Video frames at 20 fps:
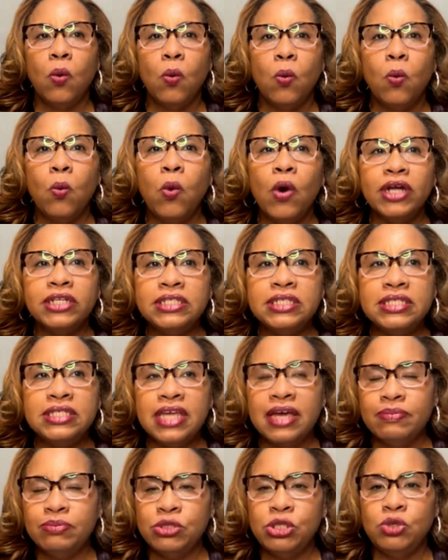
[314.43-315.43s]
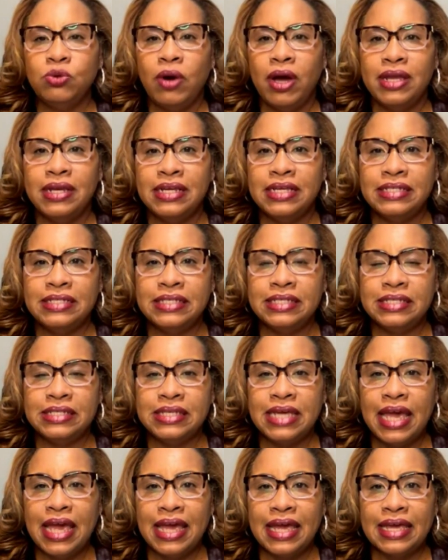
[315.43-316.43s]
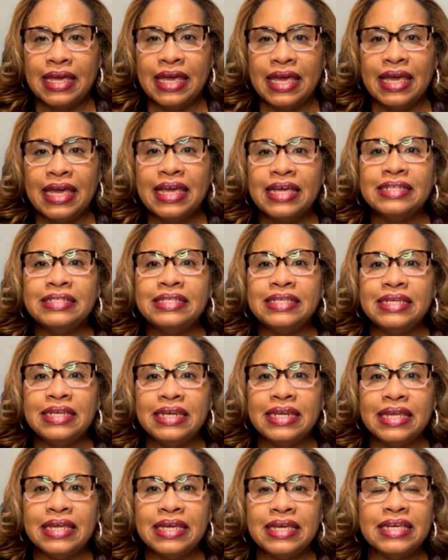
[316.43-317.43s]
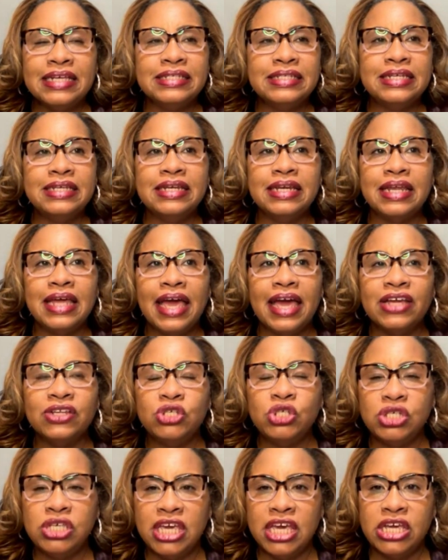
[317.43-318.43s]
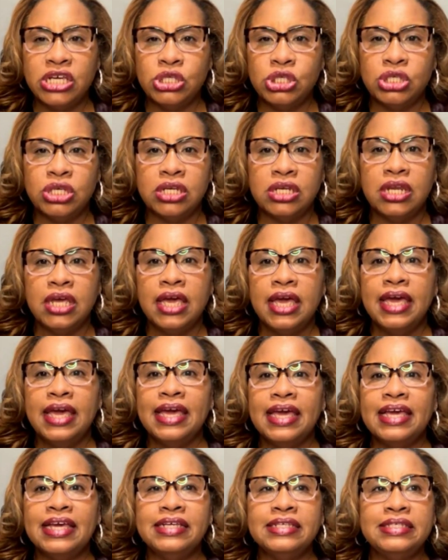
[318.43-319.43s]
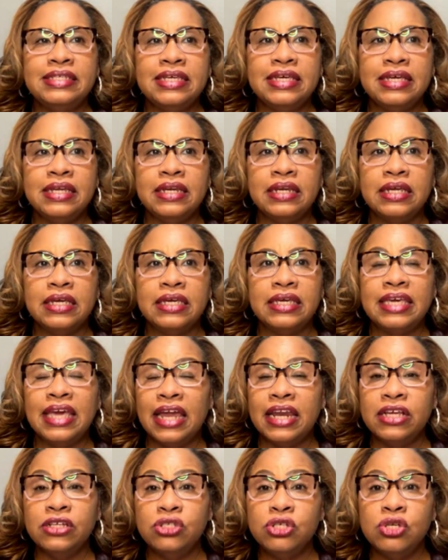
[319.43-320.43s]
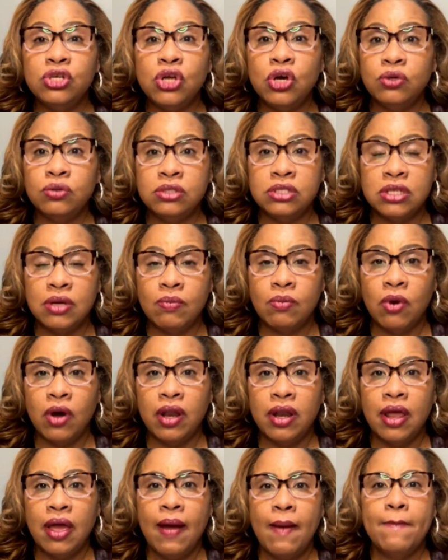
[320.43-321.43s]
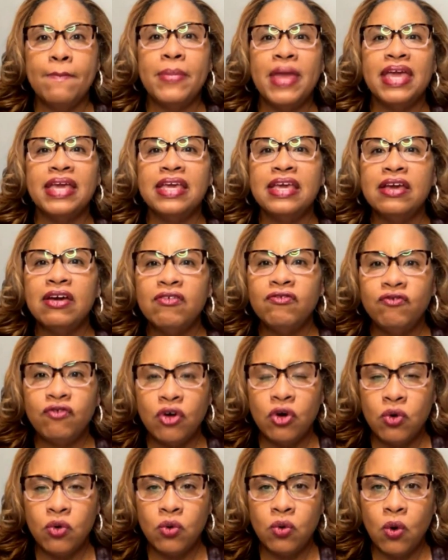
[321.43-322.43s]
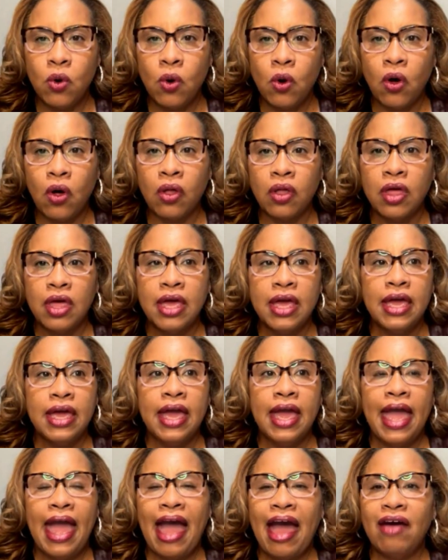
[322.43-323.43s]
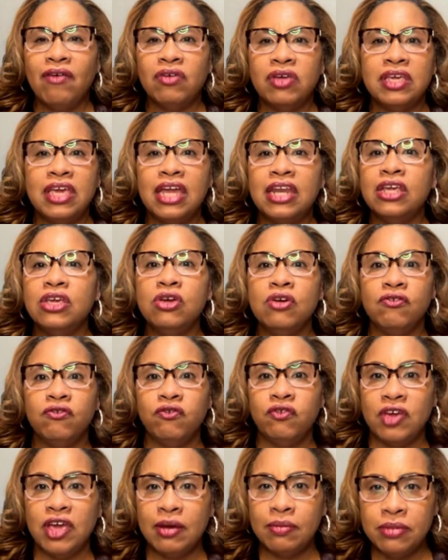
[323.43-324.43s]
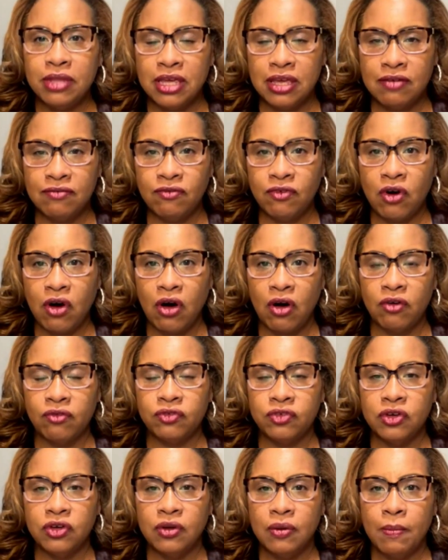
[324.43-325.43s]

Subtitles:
What steps do I need to take? Is it education? Is it getting to know someone, making a phone call? Getting your family involved.